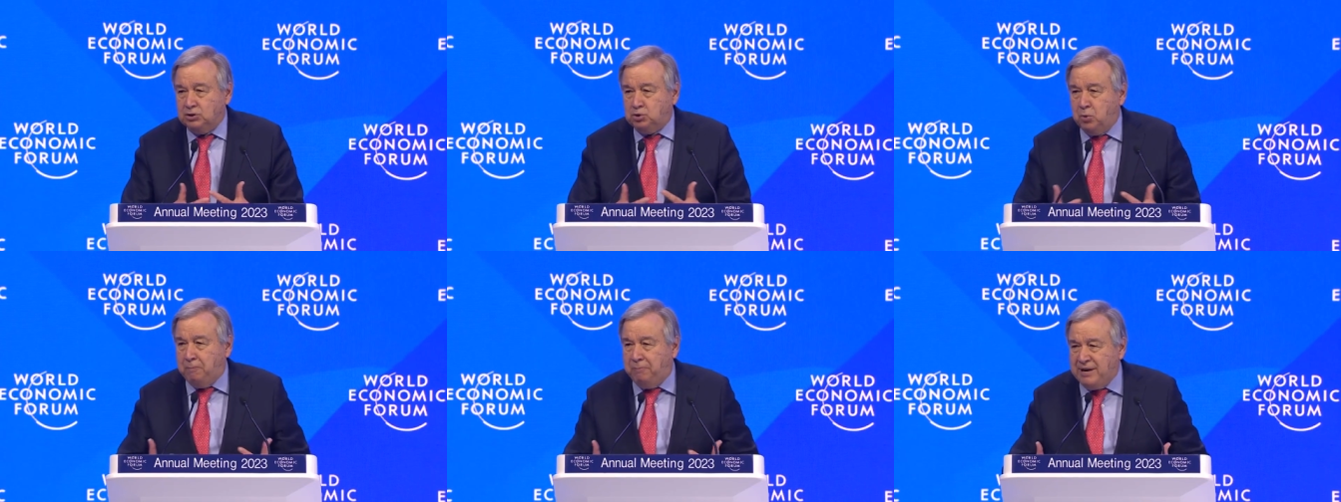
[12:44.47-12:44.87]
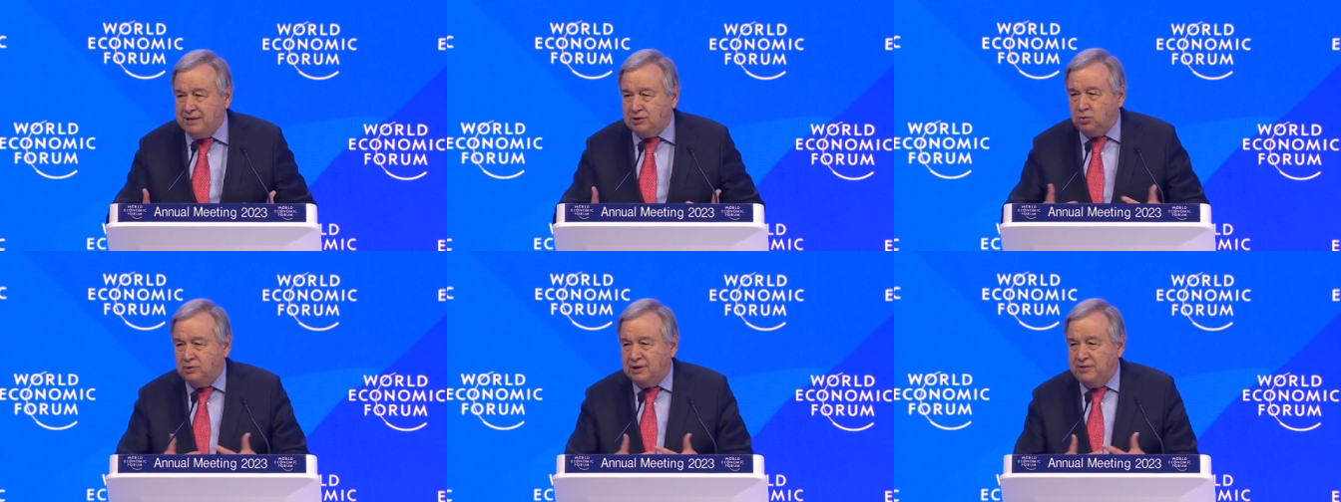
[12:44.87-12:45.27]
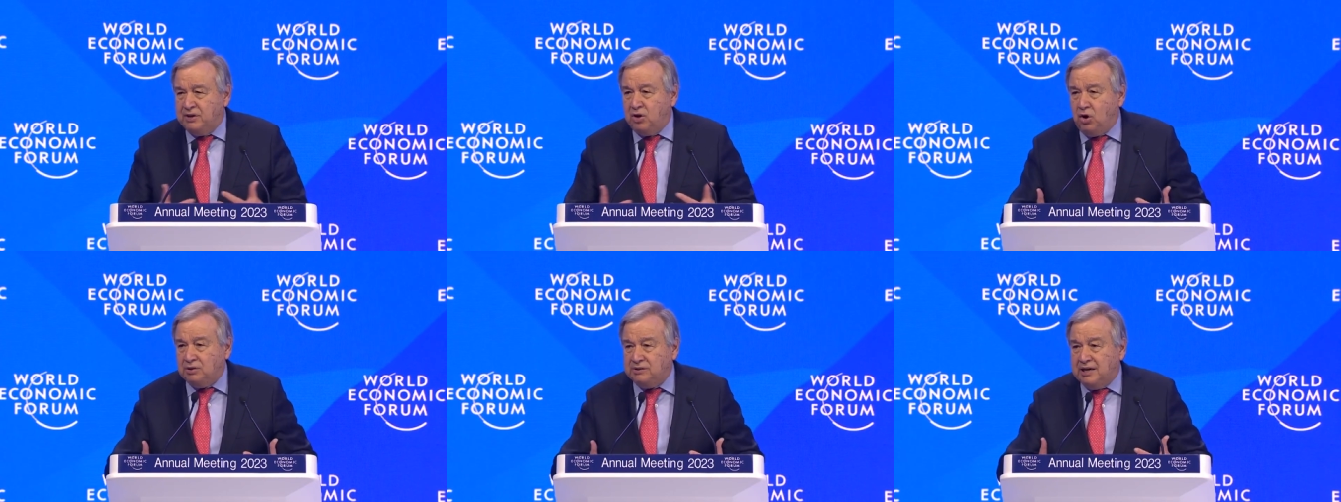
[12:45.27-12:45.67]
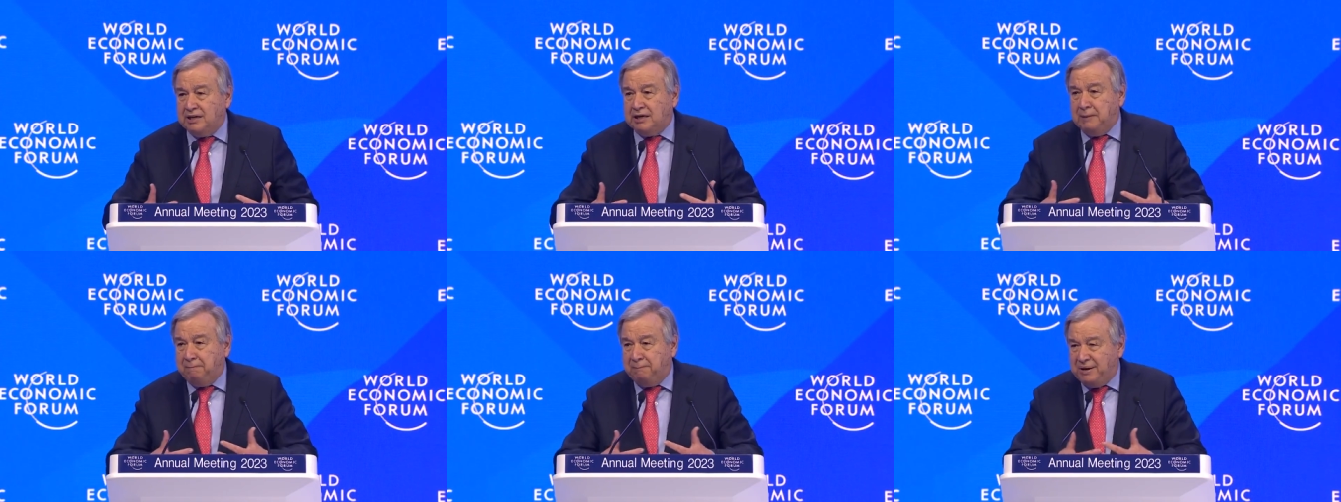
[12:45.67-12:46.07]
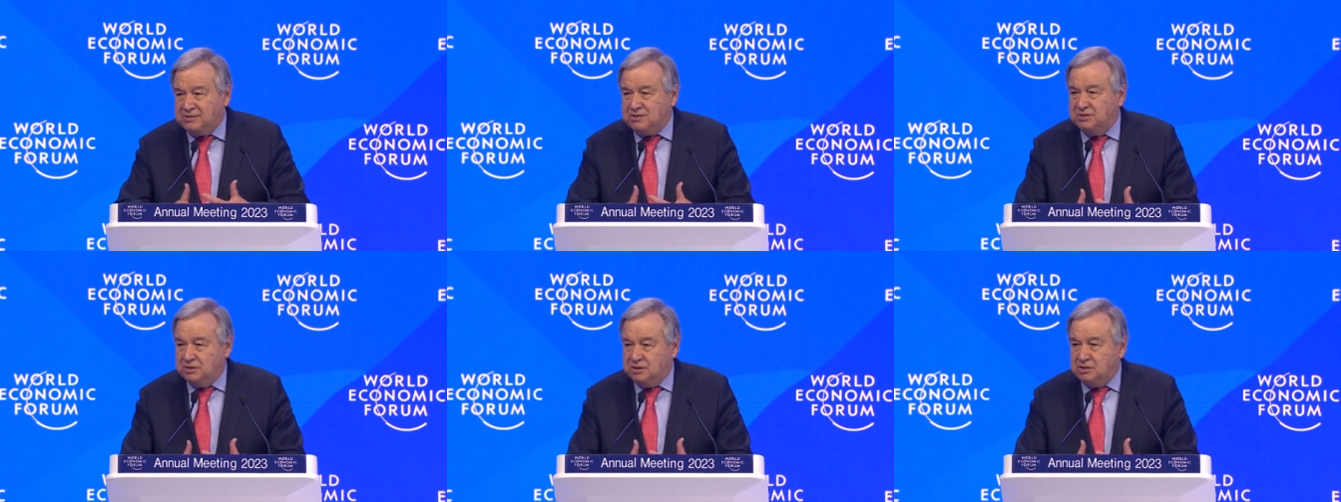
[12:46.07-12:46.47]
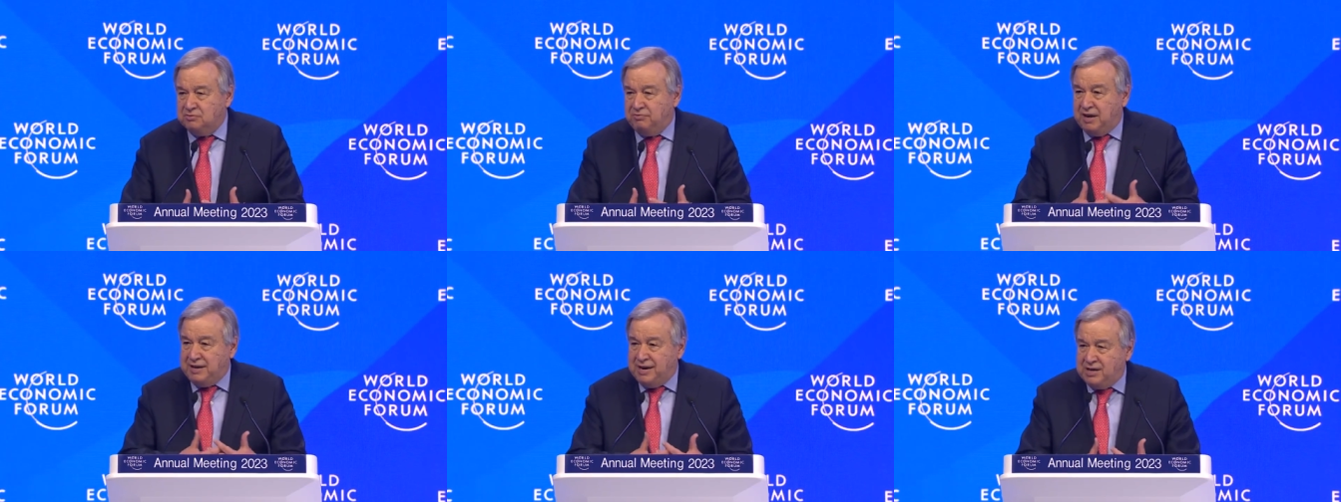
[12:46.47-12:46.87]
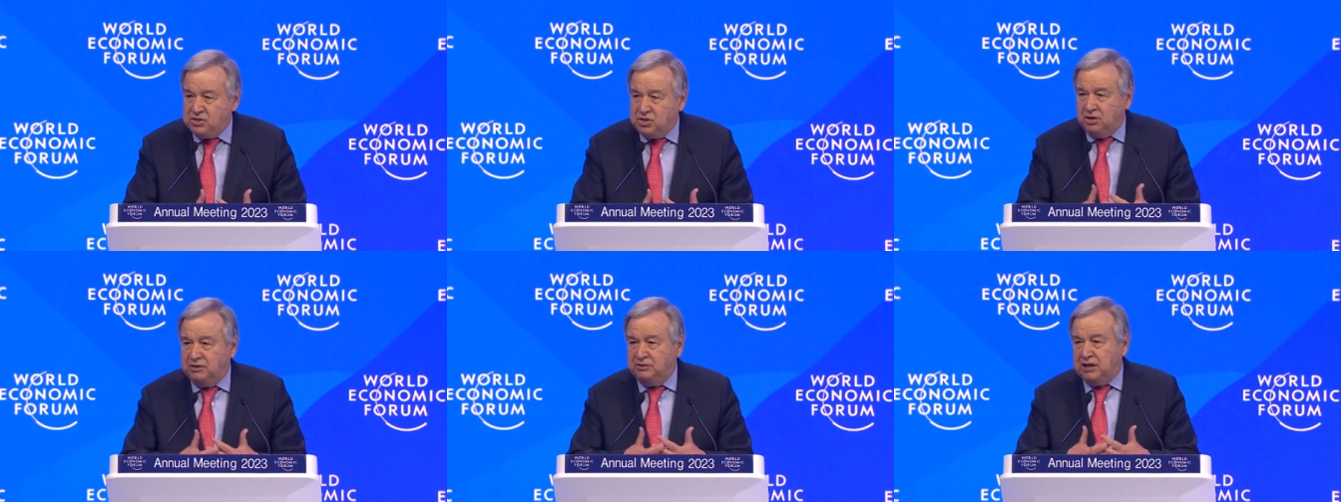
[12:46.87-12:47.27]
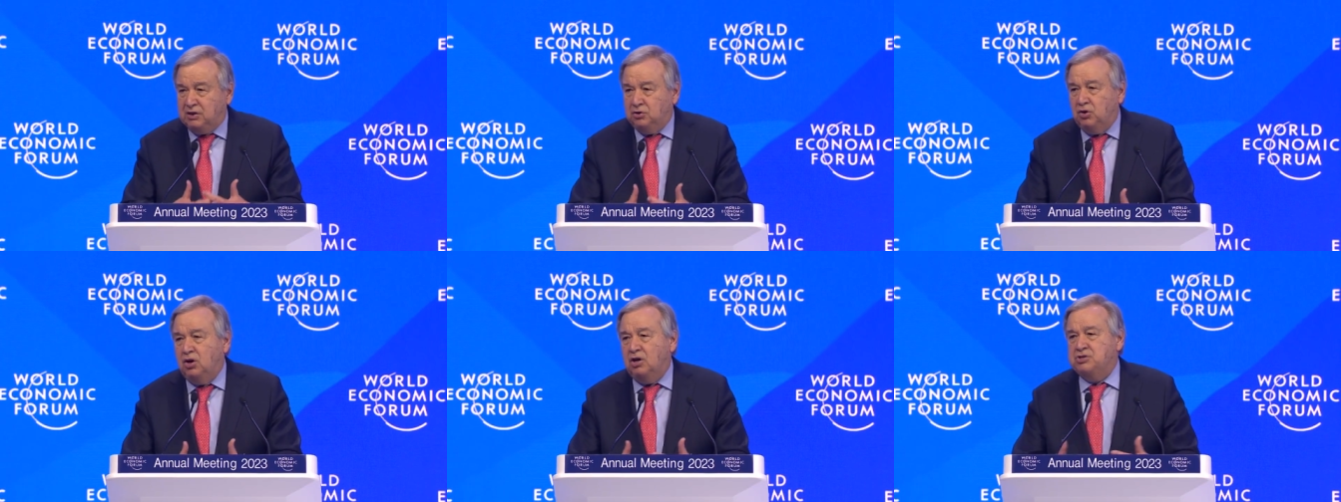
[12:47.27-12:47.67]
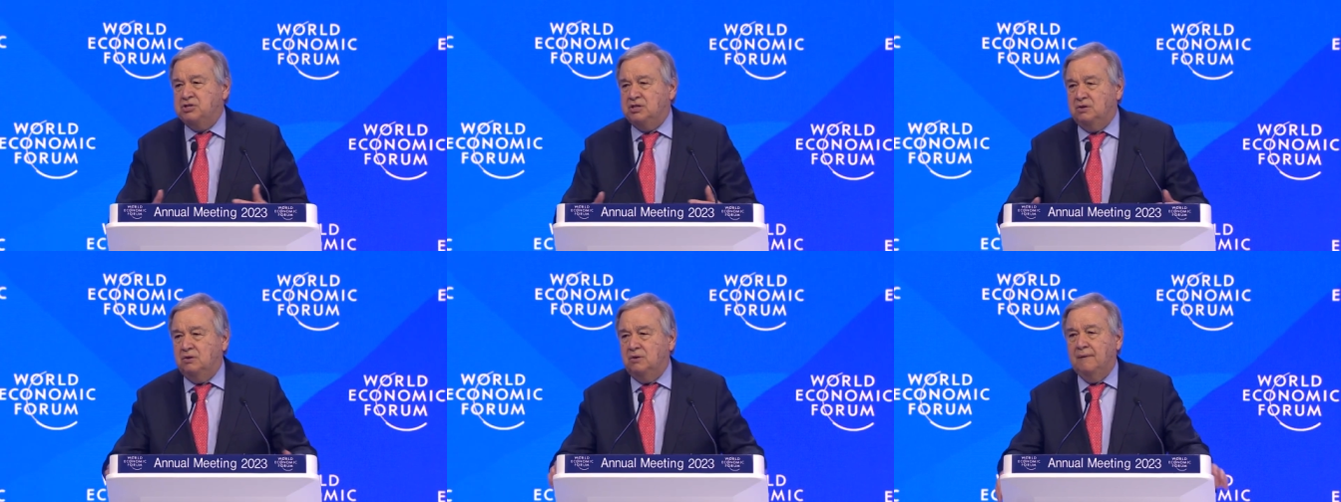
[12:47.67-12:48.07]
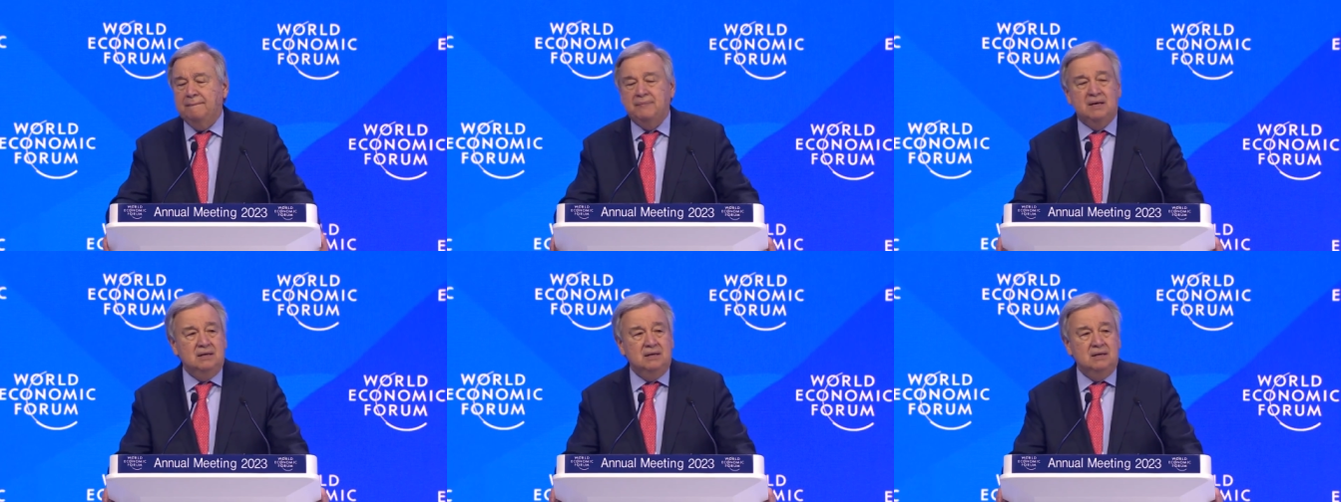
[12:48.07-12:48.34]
to bring together all their capacities, financial and technological,